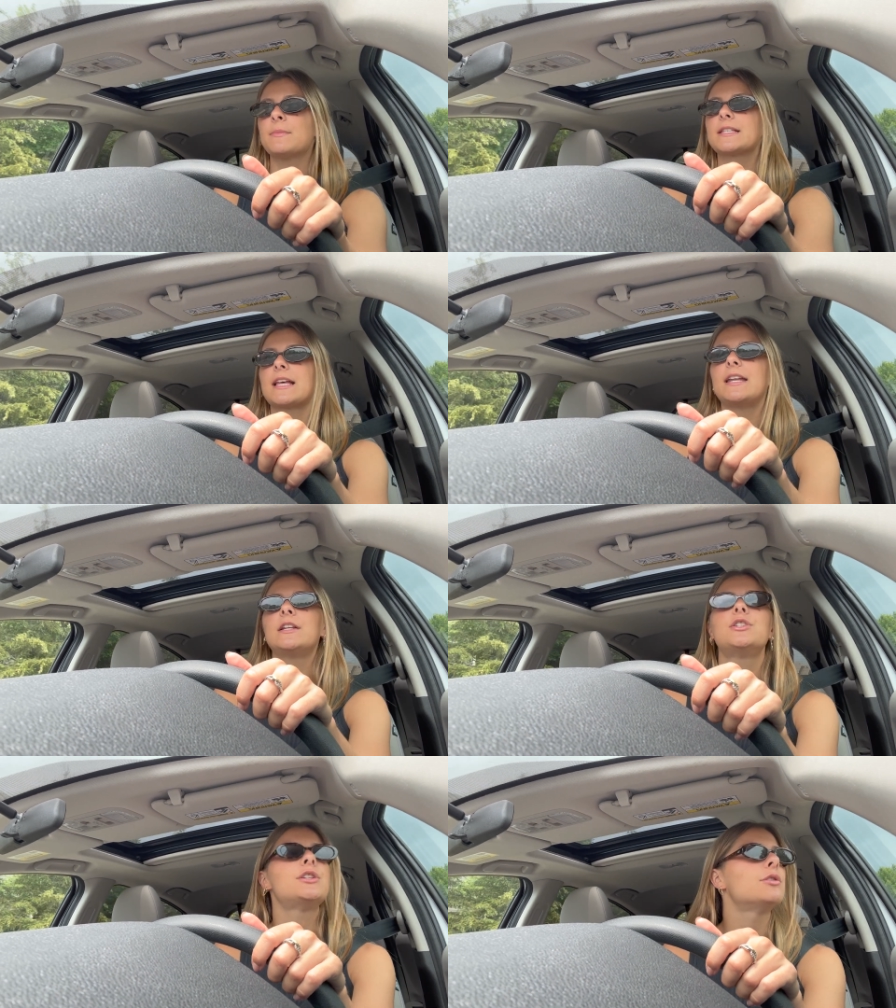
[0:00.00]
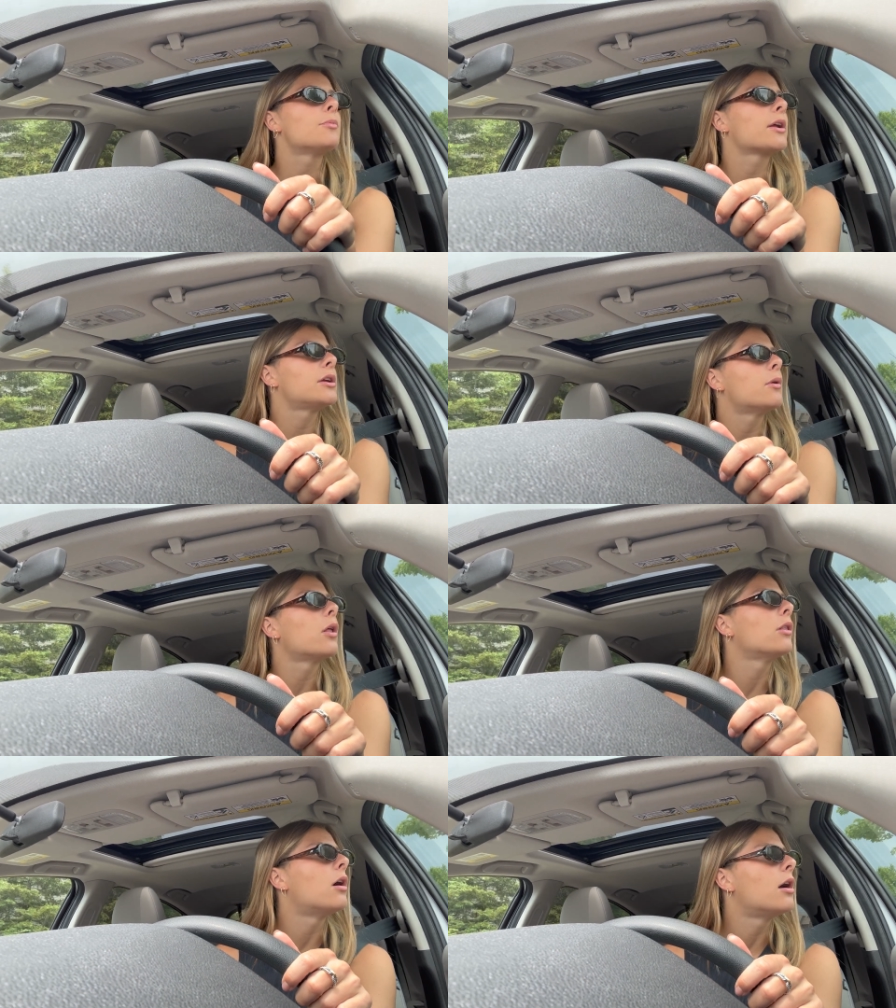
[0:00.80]
I'm excited to bring you
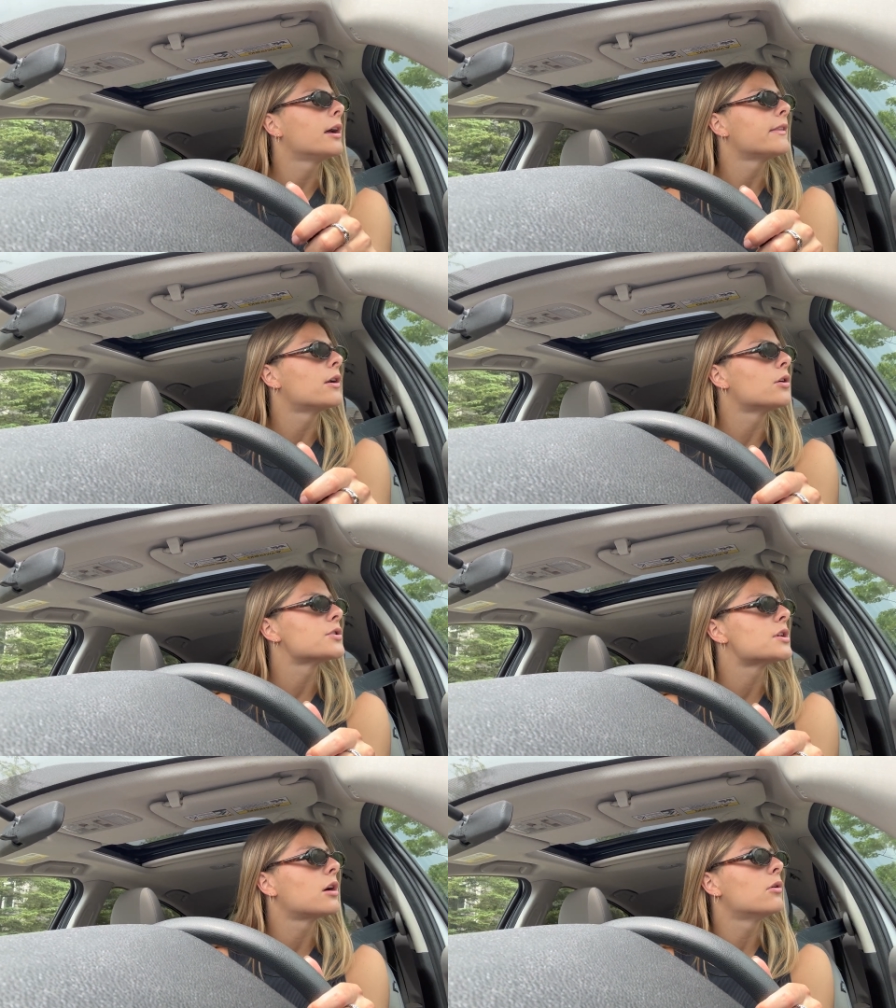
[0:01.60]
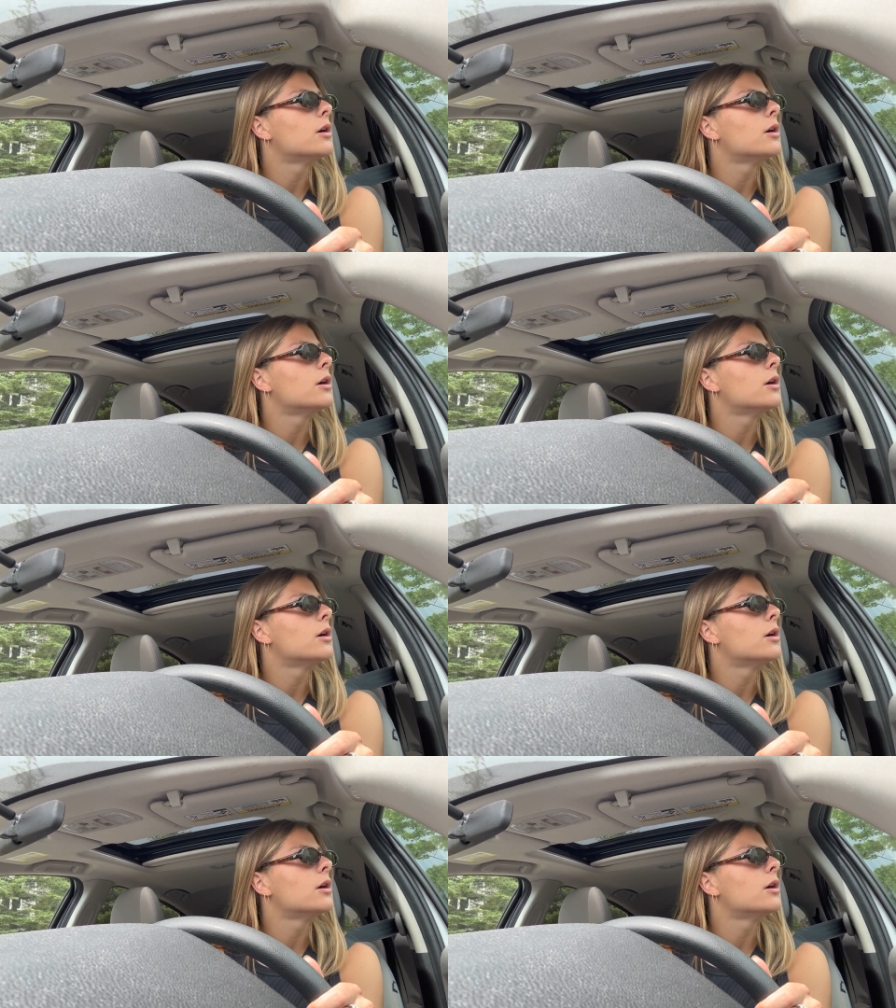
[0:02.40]
along and then also